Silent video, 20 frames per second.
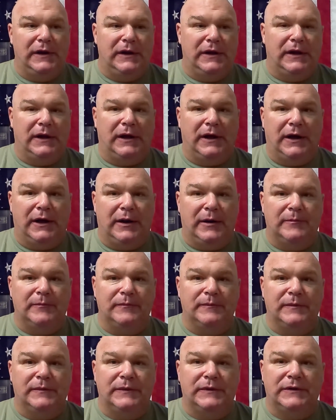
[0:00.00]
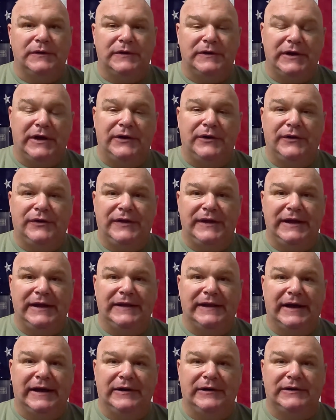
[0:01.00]
The other thing
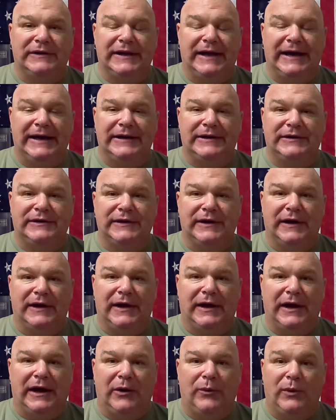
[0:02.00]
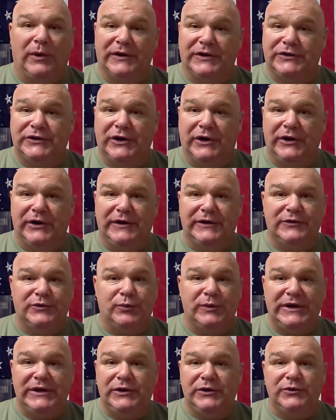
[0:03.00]
that I want to show you is
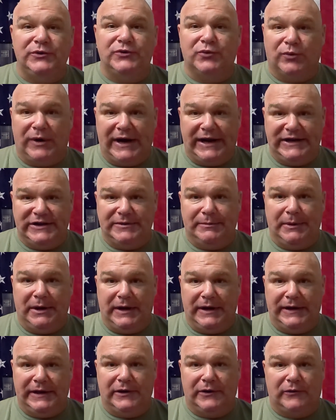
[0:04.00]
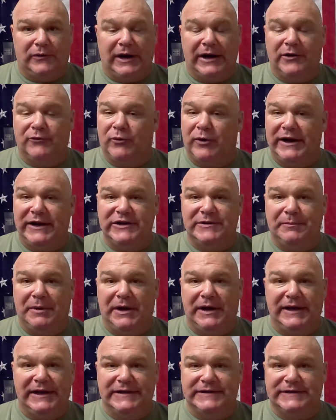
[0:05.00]
we use Range Buddy, right? Range
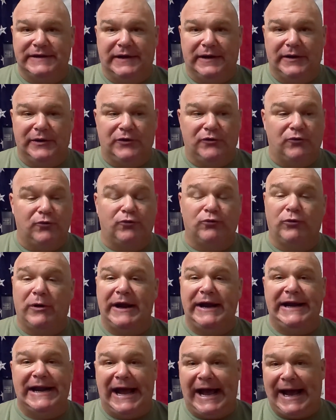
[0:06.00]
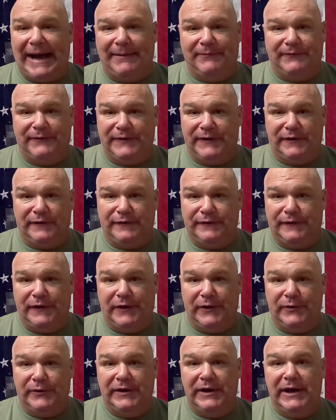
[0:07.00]
Buddy is a great app for your
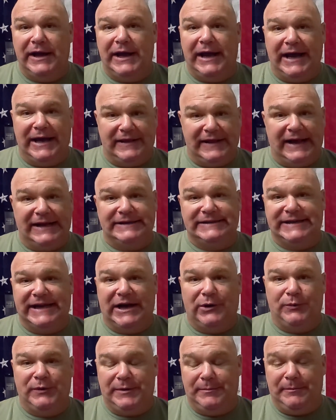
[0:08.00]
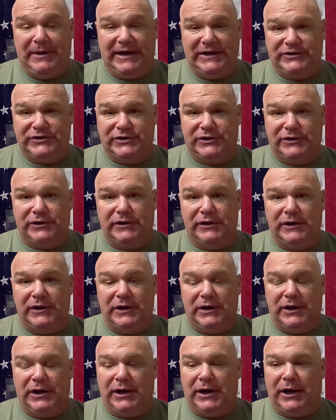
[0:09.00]
phone, and that's how we measure
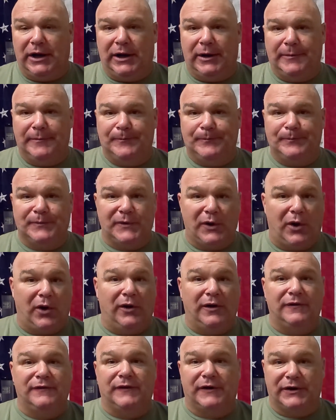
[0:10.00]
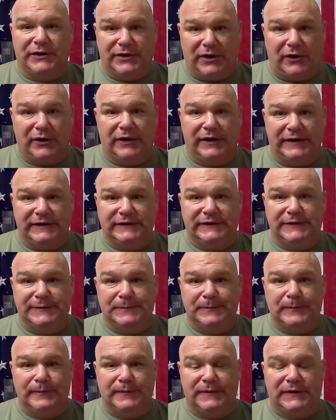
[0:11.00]
all of our targets,
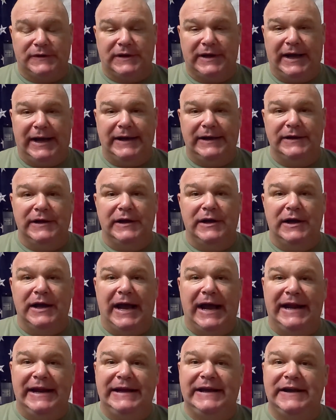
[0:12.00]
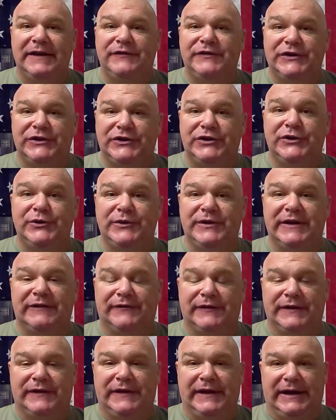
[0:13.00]
okay? And it gives you two
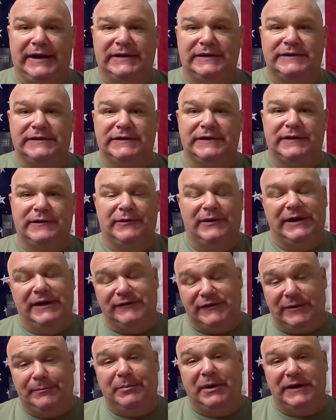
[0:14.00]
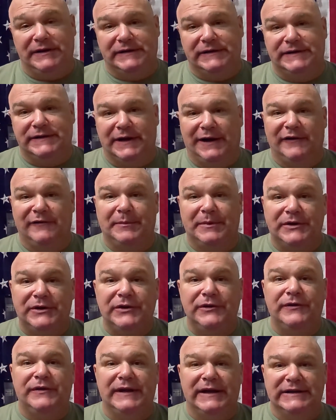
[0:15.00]
different things. Well, it gives you a bunch of stuff, but
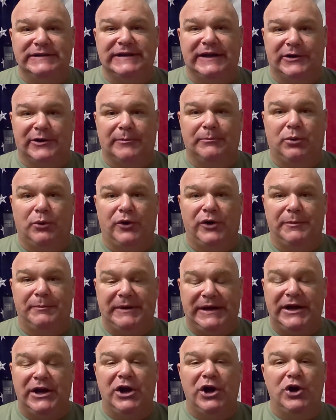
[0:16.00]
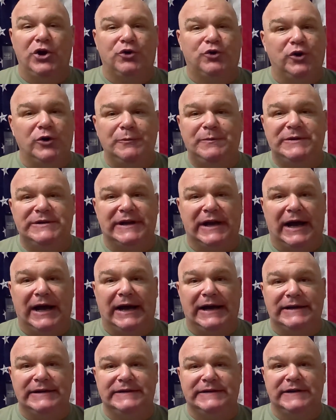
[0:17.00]
two things that are important to me. Group
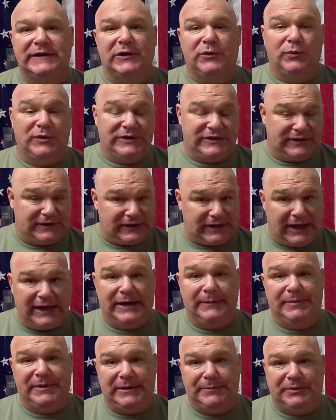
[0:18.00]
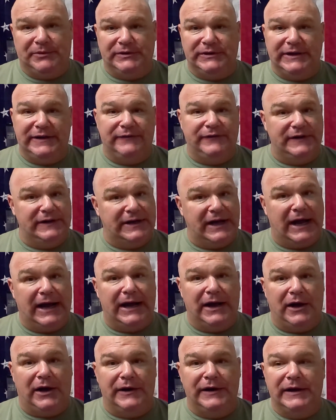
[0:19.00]
size, which a lot of people live and die
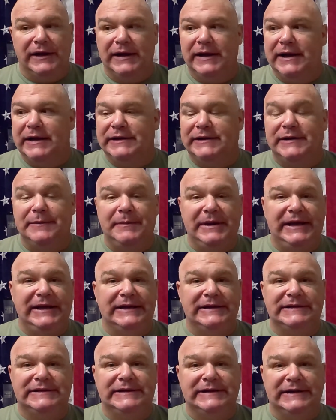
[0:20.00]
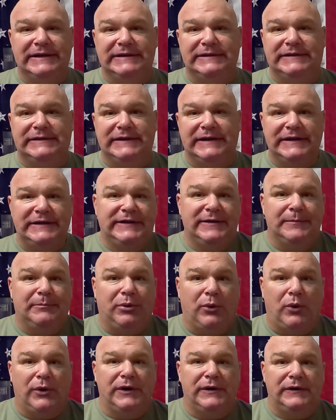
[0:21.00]
on, to me is it's
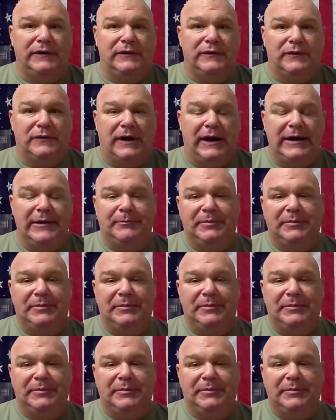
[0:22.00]
important, right?